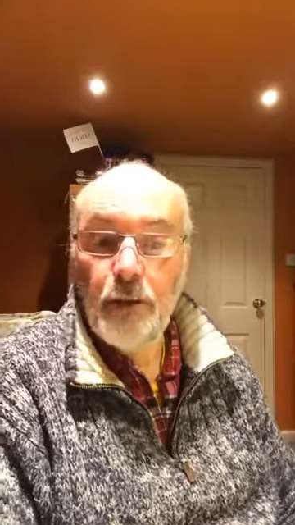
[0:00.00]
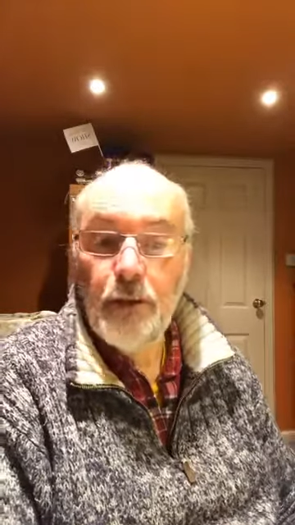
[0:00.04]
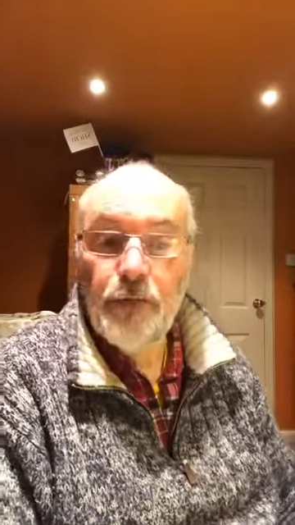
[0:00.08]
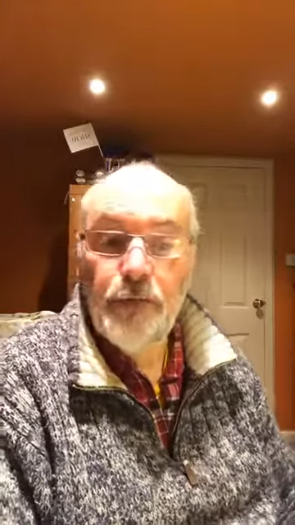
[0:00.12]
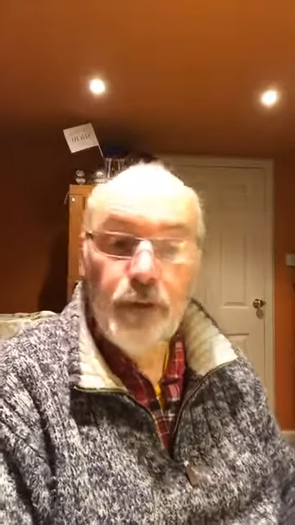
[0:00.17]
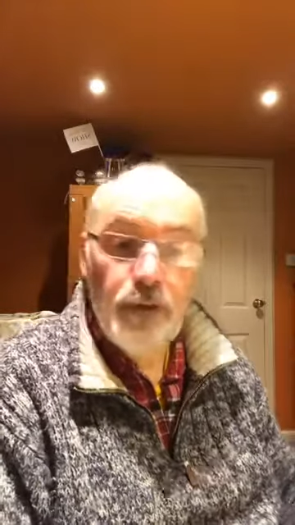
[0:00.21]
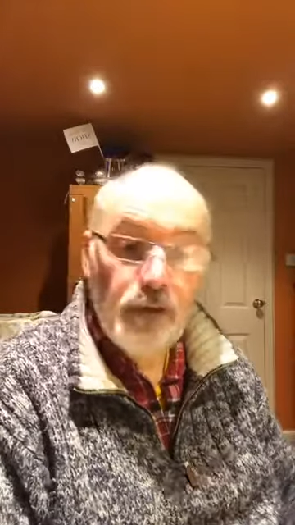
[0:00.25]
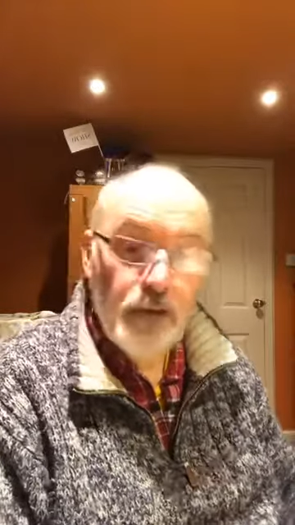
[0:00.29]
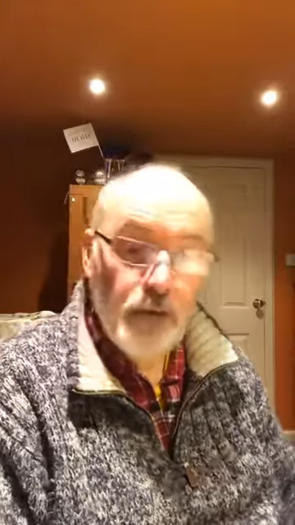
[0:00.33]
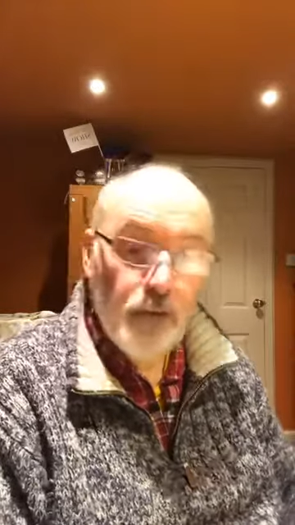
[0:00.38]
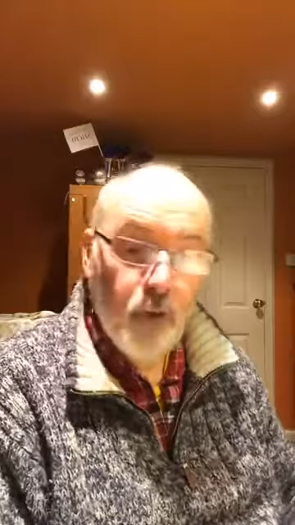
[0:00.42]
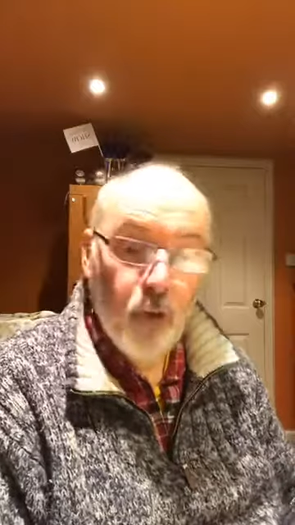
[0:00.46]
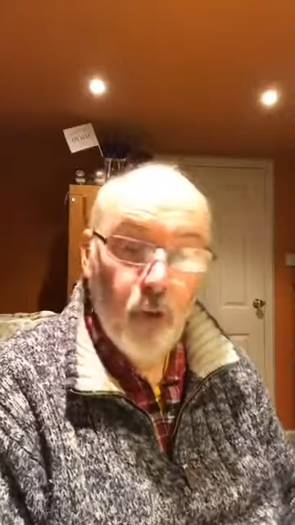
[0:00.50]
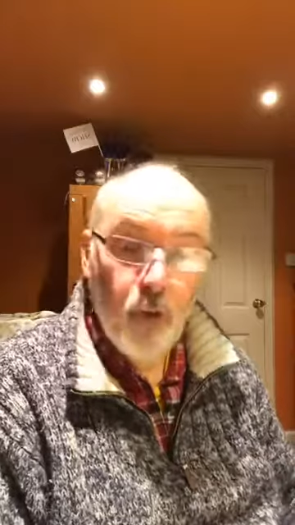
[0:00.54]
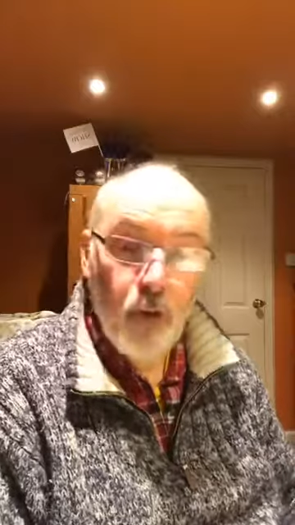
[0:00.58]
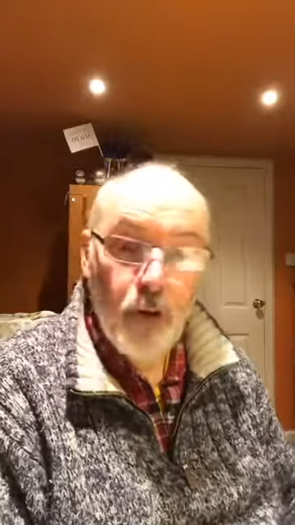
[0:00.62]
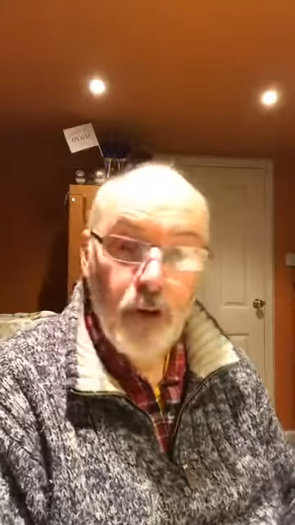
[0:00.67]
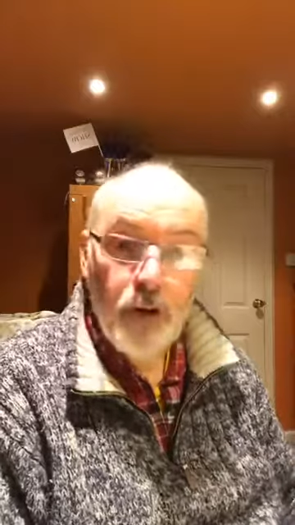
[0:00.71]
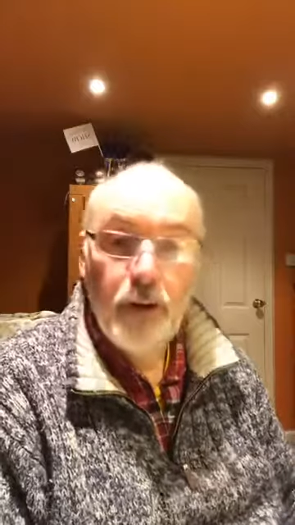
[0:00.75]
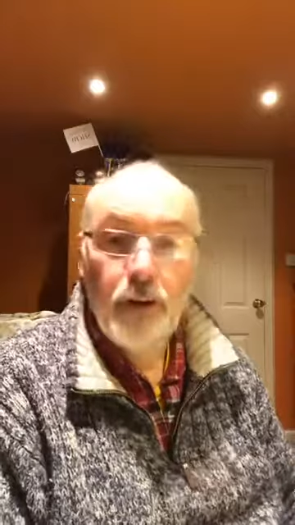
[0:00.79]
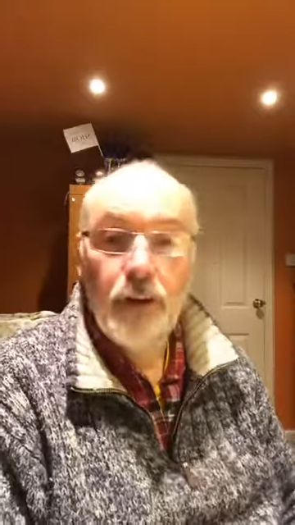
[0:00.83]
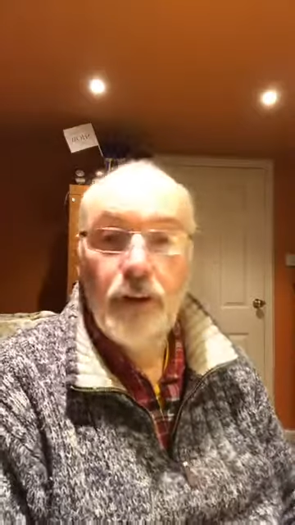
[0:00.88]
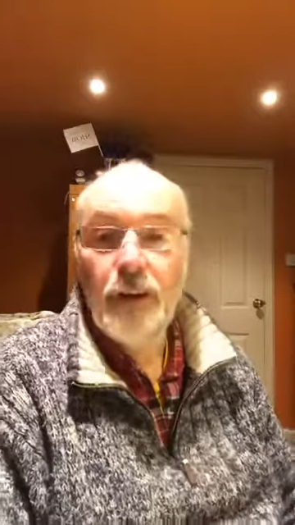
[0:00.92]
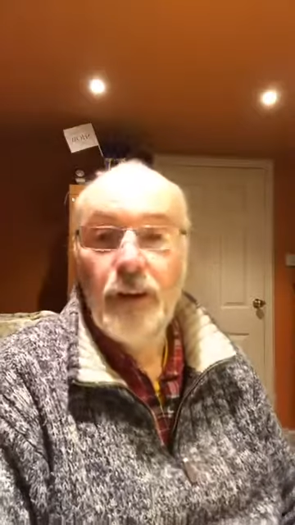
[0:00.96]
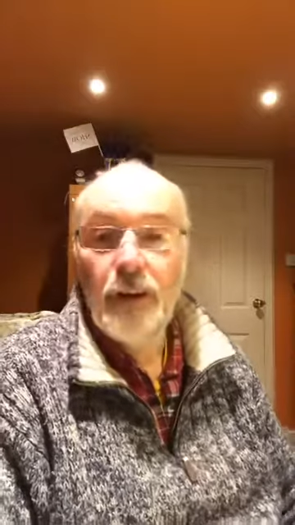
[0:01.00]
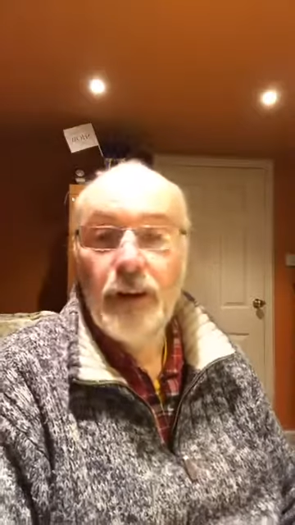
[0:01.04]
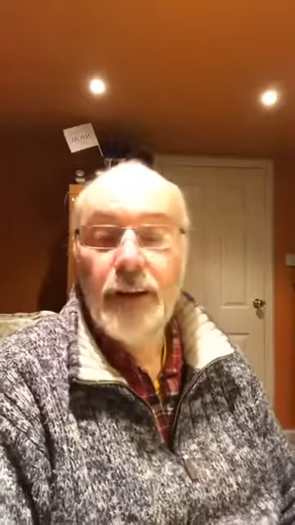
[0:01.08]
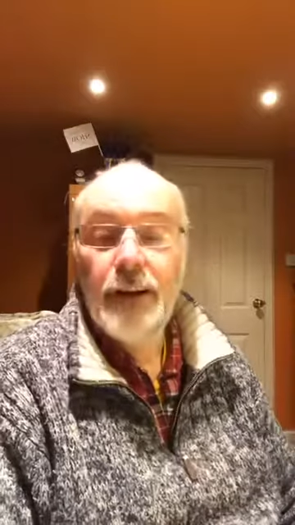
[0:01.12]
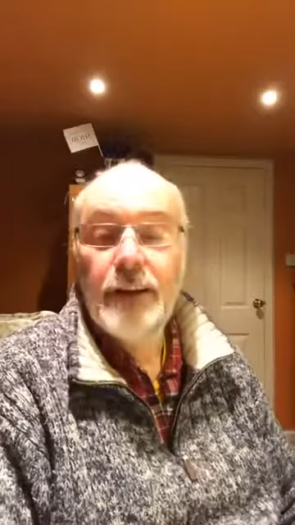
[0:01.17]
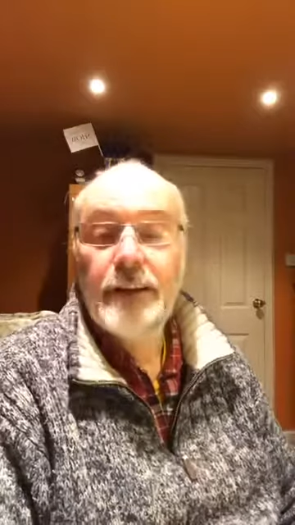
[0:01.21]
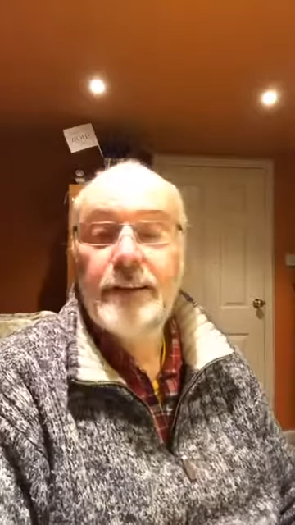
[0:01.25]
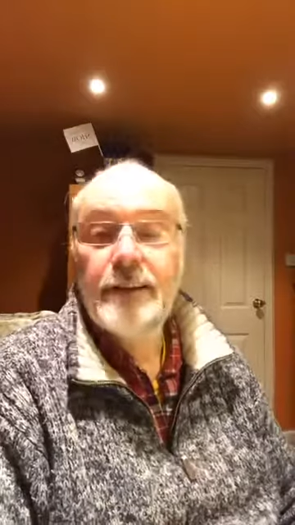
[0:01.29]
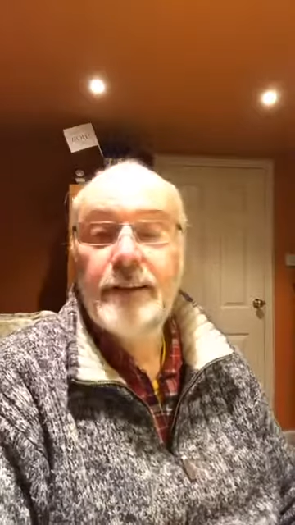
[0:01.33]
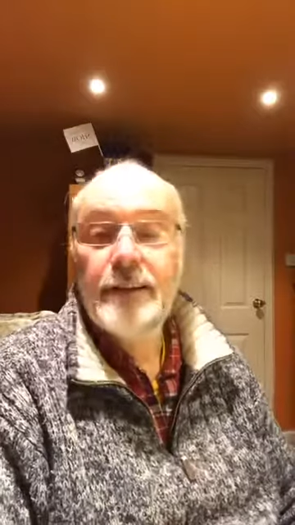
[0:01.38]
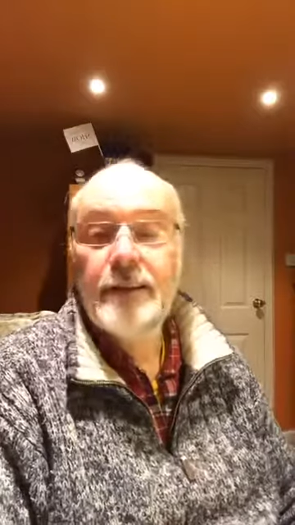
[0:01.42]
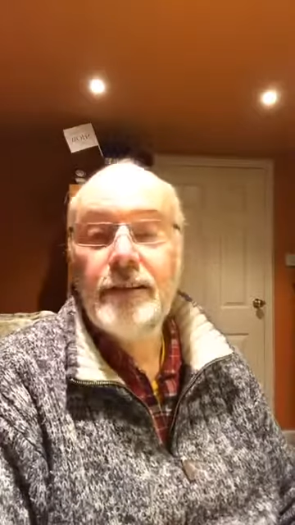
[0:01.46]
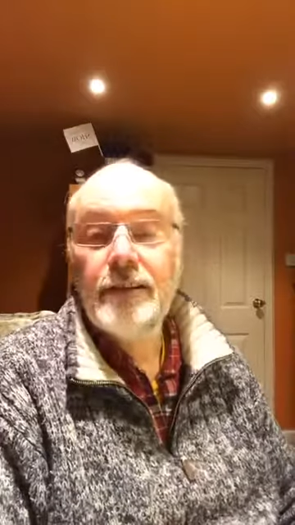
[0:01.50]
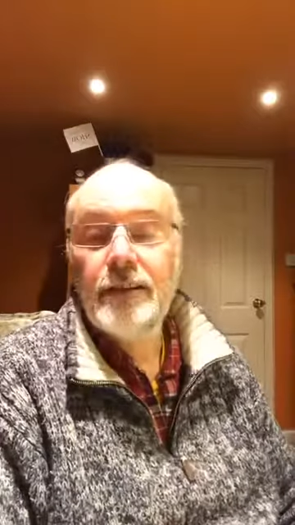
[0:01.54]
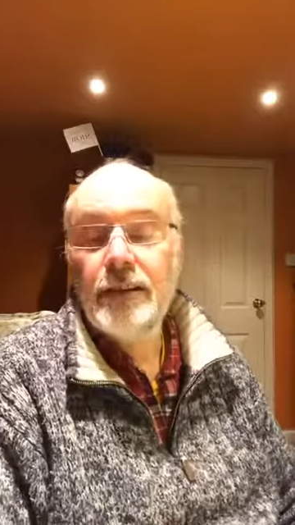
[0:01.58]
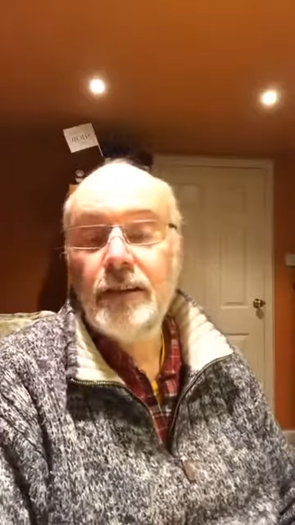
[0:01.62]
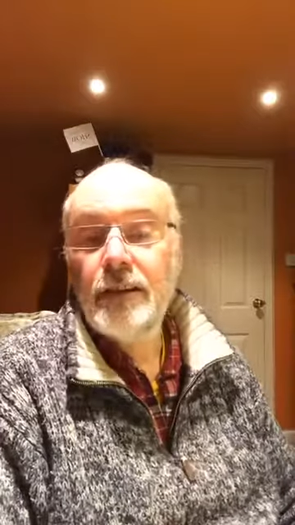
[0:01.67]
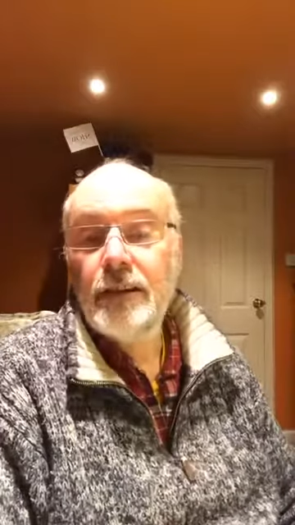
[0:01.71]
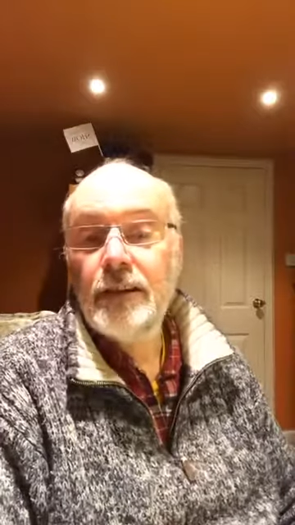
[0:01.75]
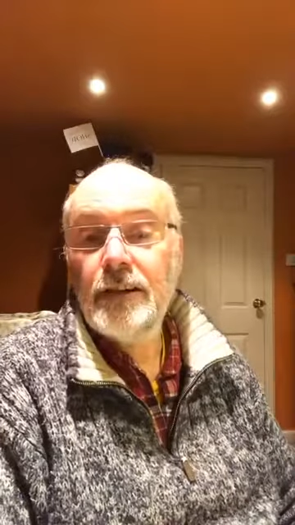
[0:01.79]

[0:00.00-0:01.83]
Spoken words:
First of all, it's